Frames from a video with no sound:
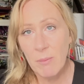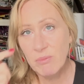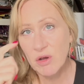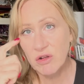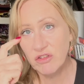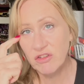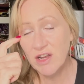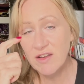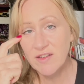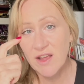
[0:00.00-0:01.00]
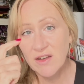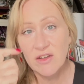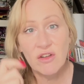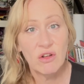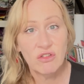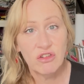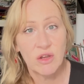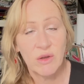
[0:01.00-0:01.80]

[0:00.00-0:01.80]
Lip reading: but I decided not to.